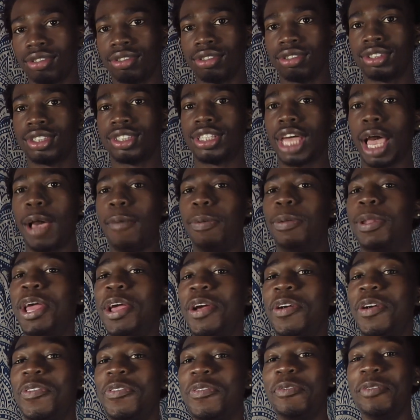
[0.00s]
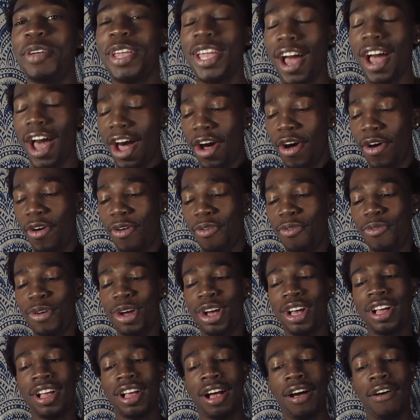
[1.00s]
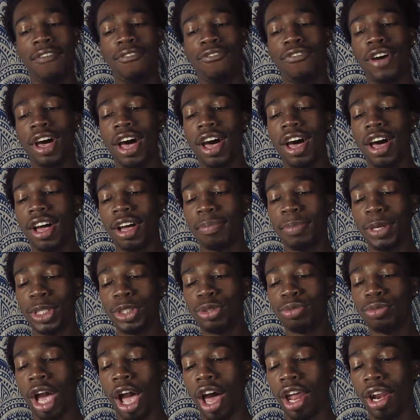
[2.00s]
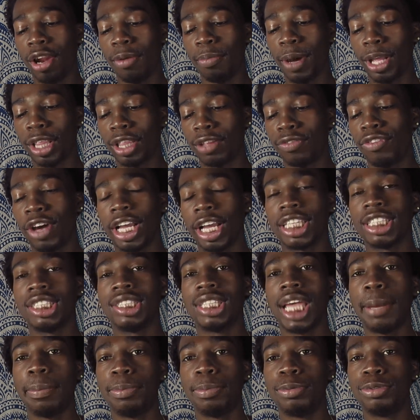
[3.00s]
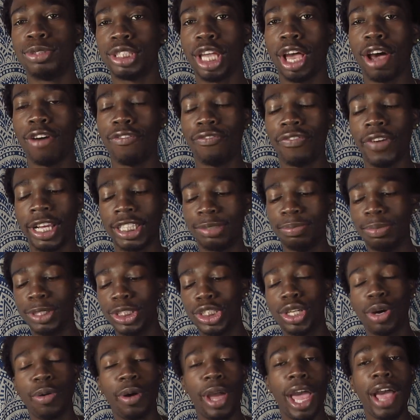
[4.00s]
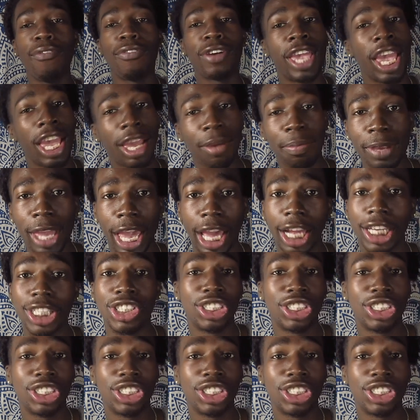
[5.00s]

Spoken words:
Stop with y'all. Fuck, bitch, you got all them motherfucking staples in your face, bitch. Don't ever kick me out of